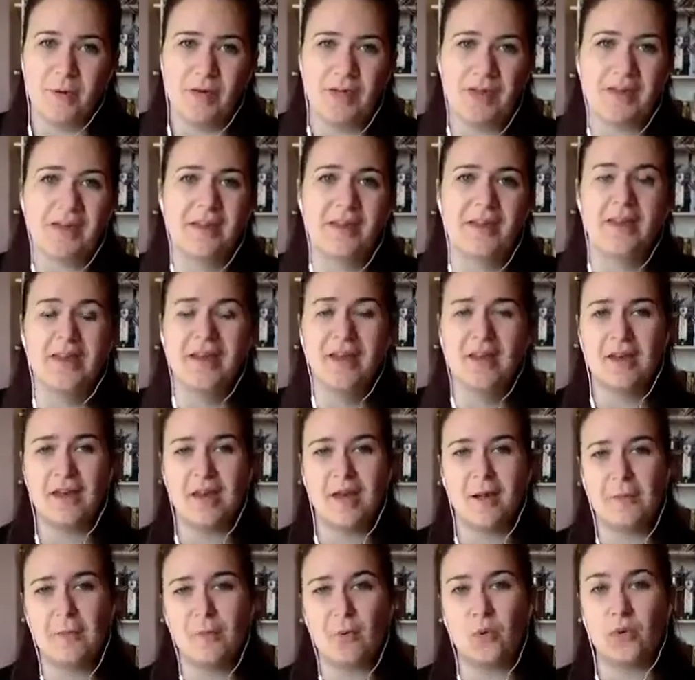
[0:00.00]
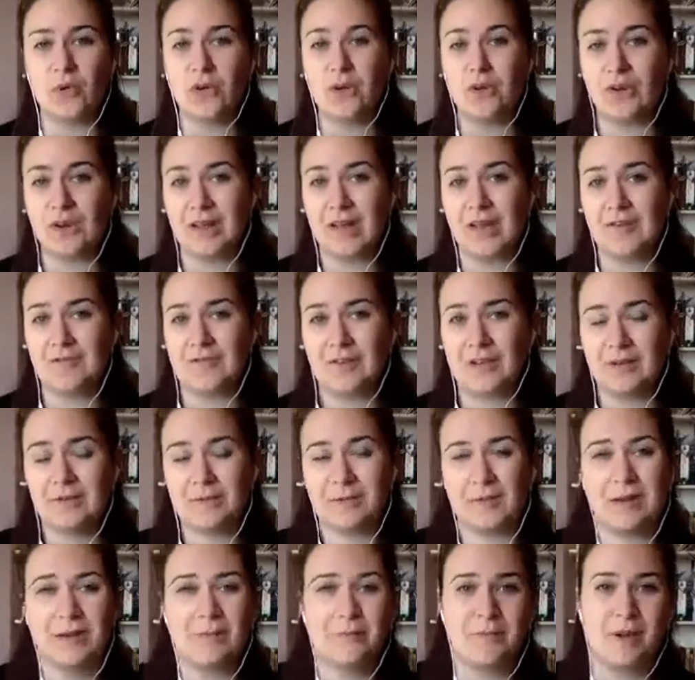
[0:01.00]
back, or you can have
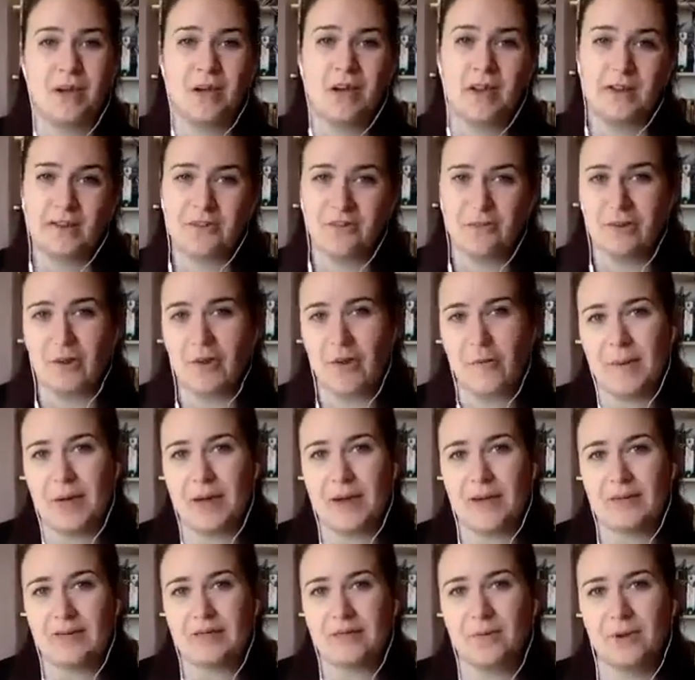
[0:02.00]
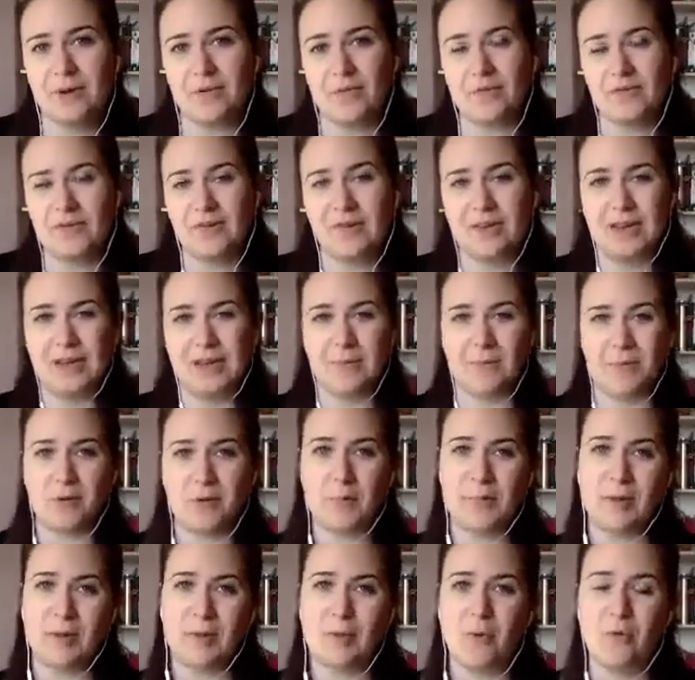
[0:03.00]
it behind your lower back as well, just to keep you
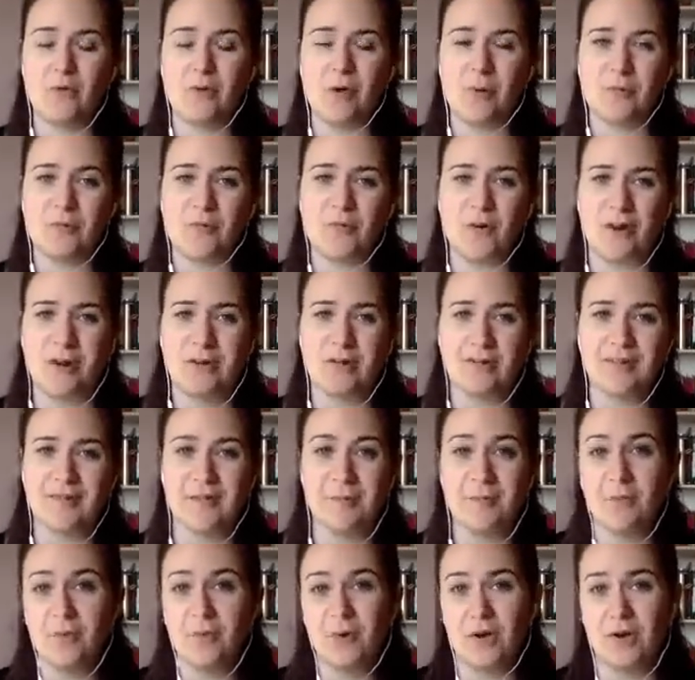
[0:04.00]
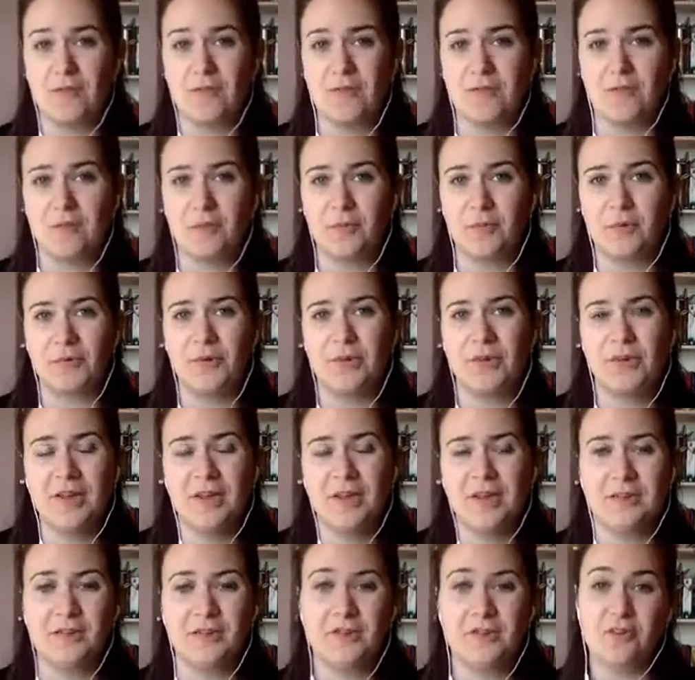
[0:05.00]
a bit more upright and more comfortable.
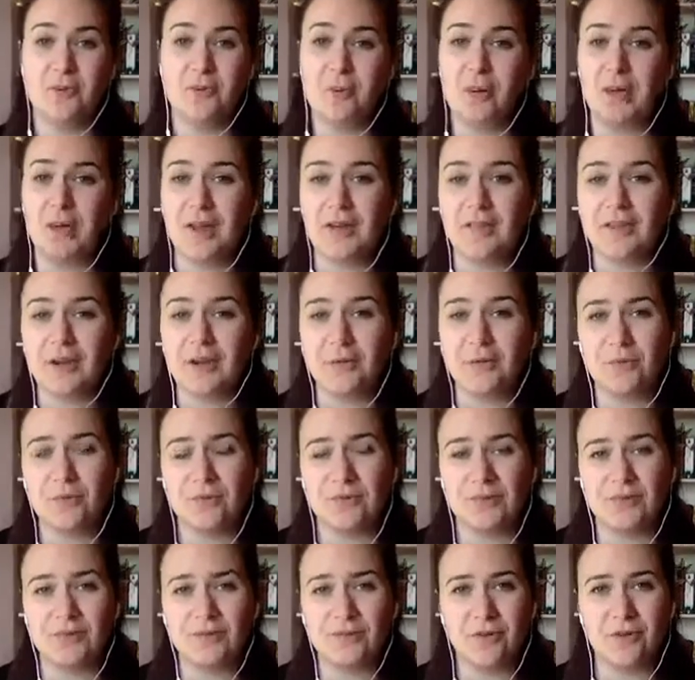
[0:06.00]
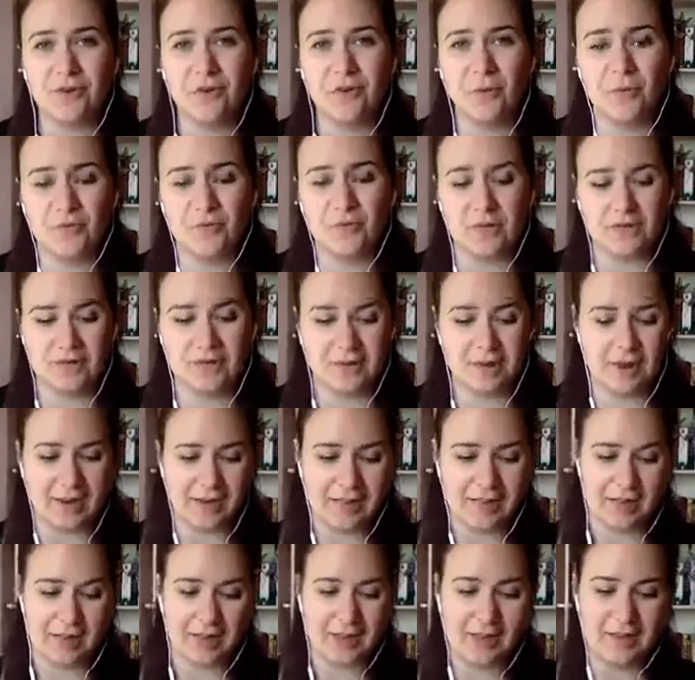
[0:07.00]
So do play around with different options
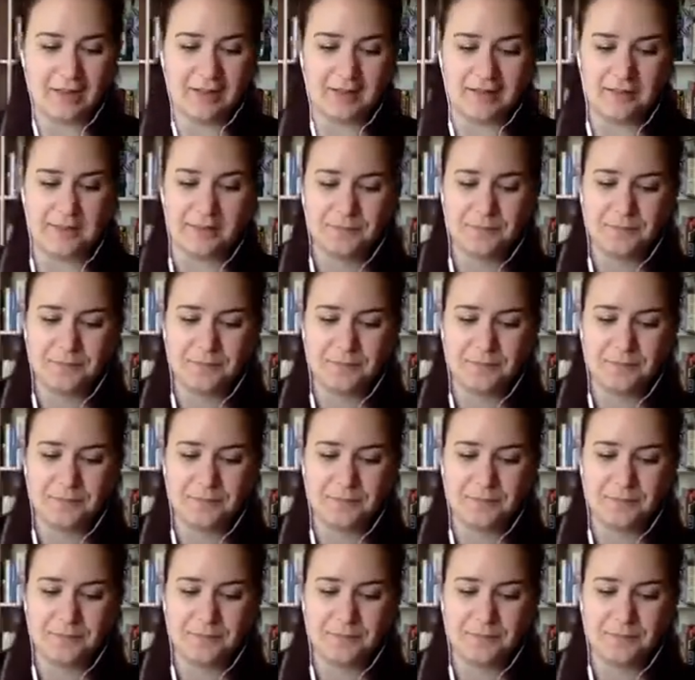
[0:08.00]
like that.